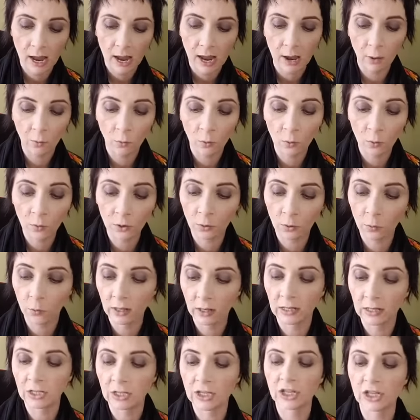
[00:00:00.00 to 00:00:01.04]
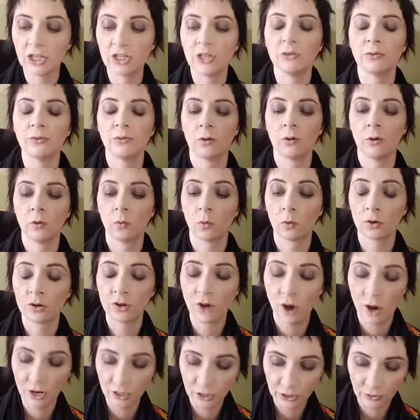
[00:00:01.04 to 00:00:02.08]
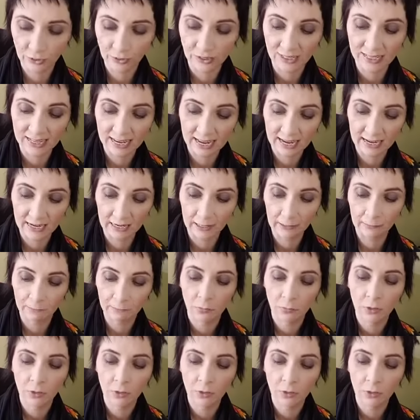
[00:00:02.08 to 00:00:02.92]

and what we are willing to do or not do to get it.